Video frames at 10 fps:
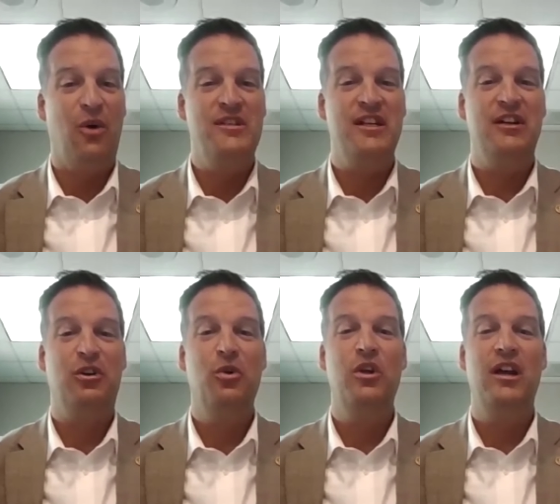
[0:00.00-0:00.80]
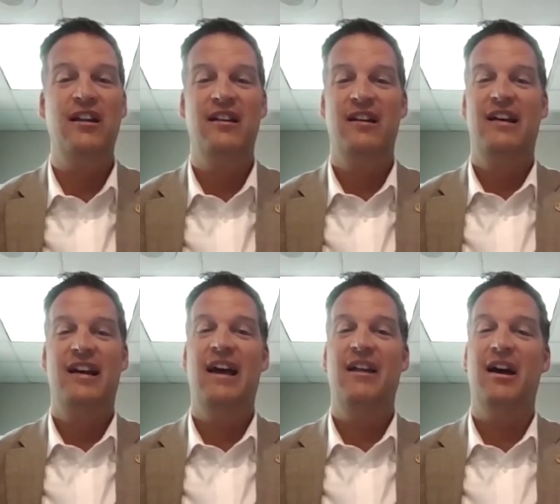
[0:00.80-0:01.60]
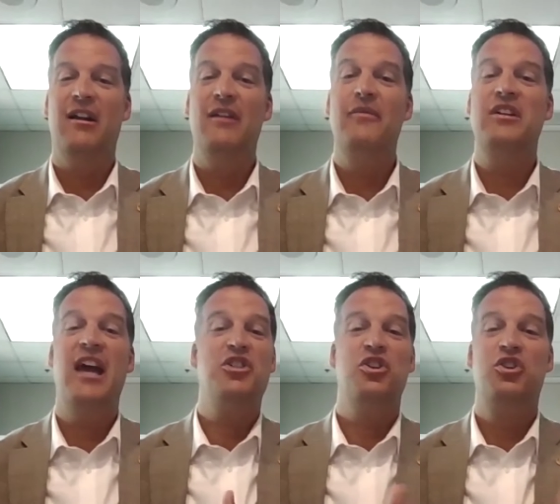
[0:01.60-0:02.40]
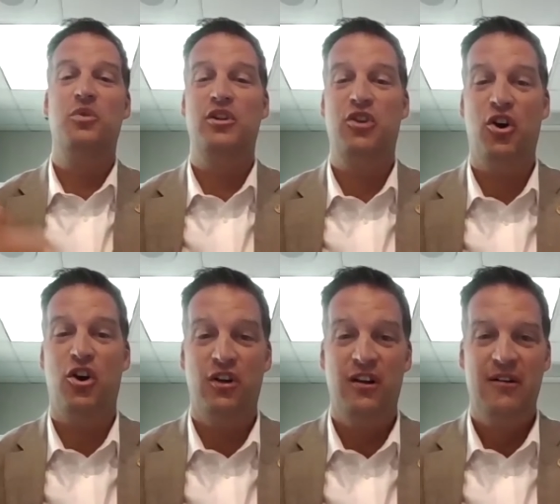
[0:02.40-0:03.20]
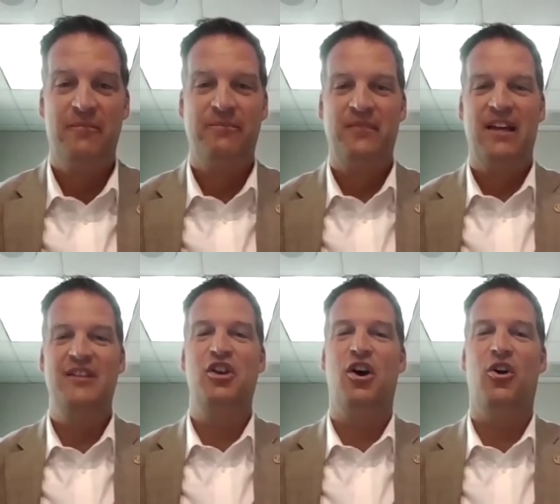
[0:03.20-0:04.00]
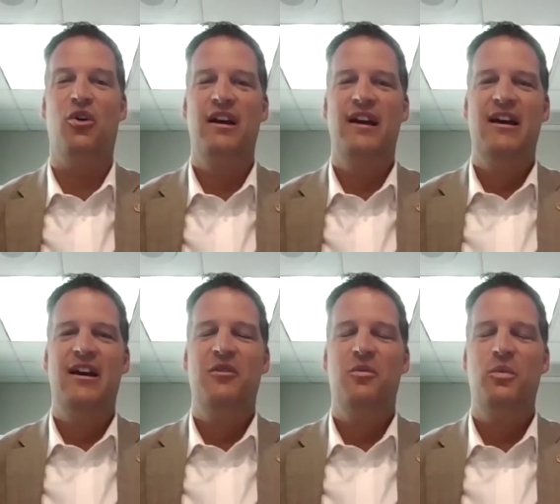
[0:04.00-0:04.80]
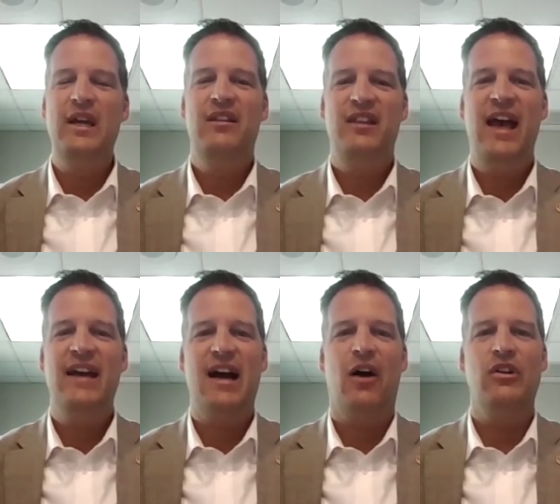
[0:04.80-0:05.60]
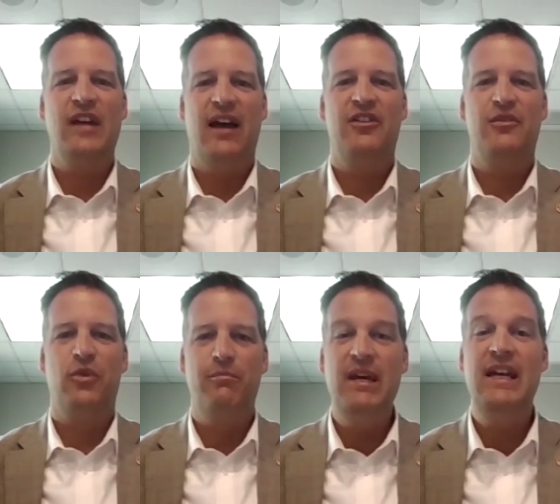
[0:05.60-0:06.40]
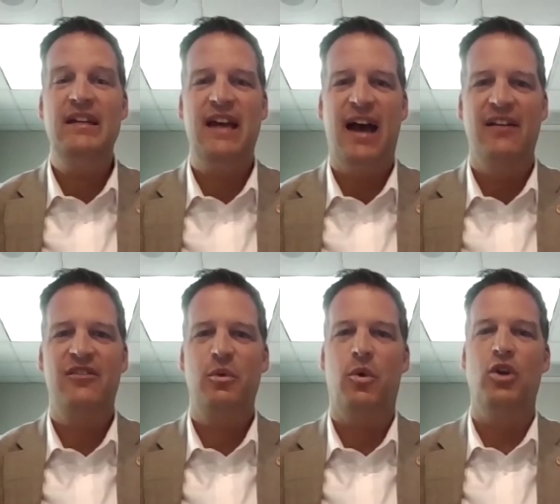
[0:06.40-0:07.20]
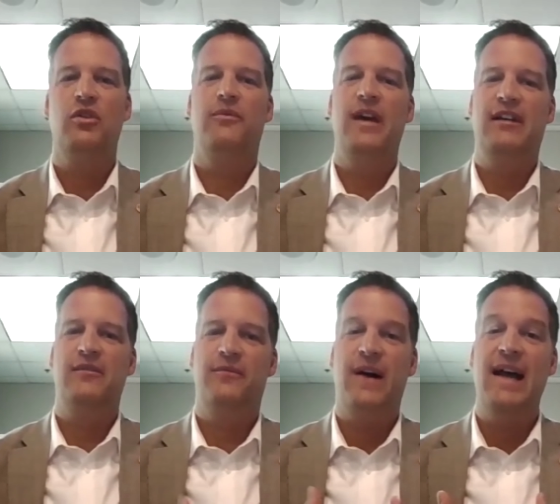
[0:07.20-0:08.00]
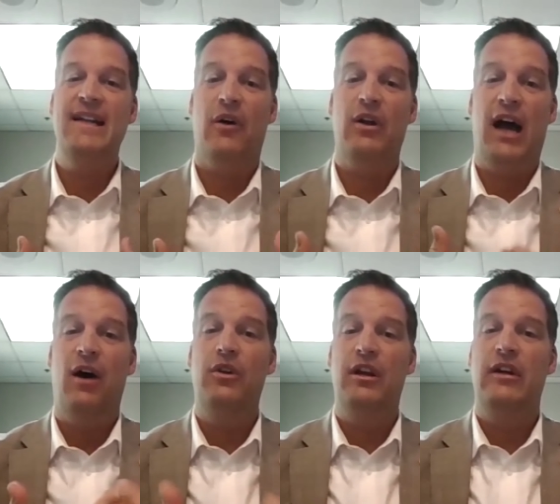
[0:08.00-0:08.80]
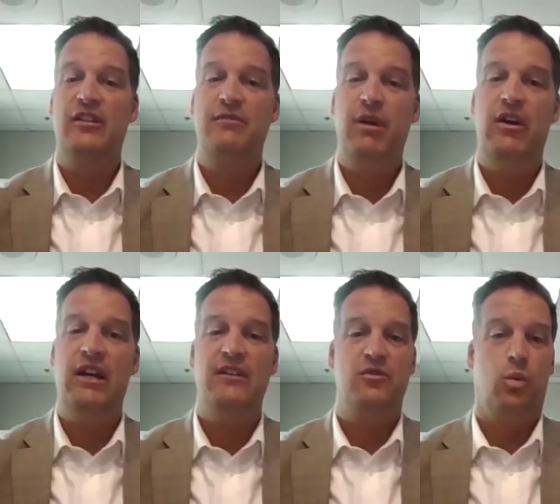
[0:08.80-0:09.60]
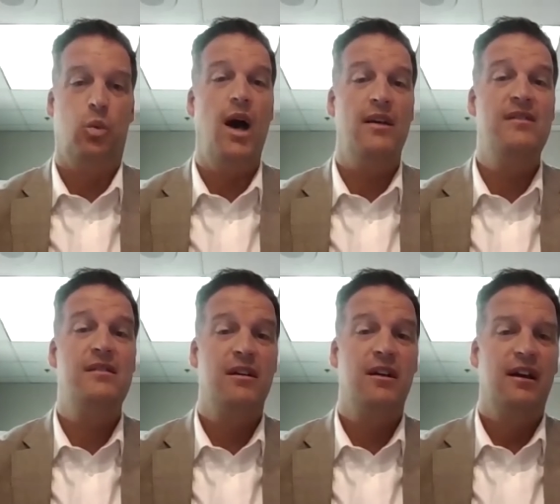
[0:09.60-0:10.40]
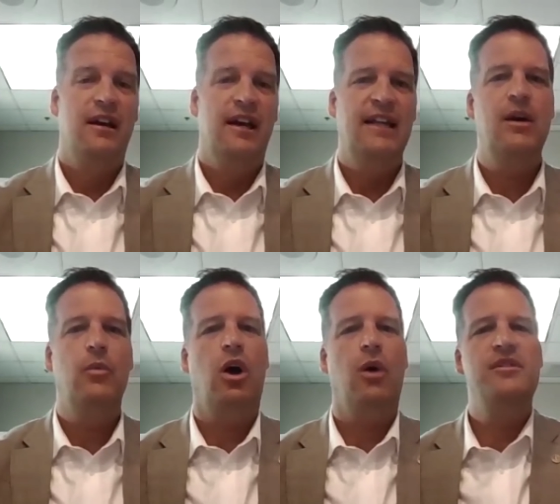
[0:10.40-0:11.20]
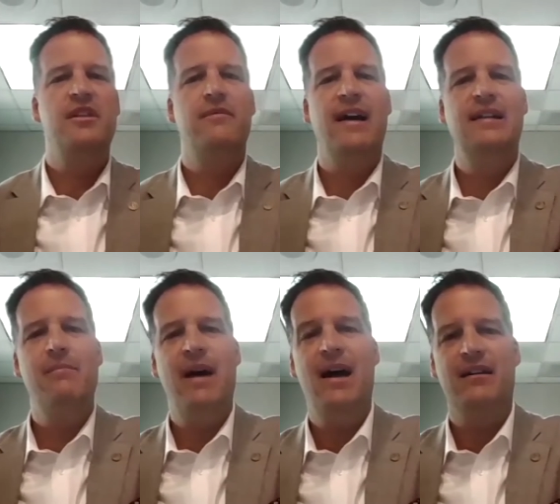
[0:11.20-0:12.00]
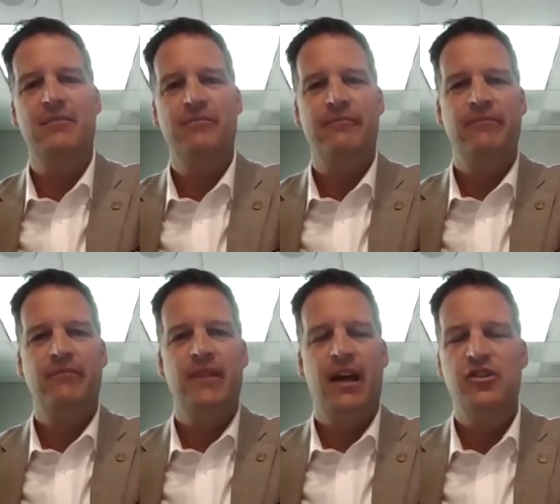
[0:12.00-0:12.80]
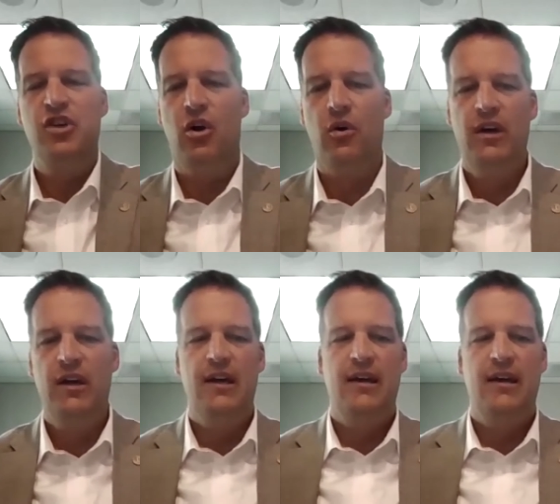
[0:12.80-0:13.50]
always included a, an invitation to return. And so we thank our guests for being guests. We want to find out how their experience was, and then we always invite them back. And so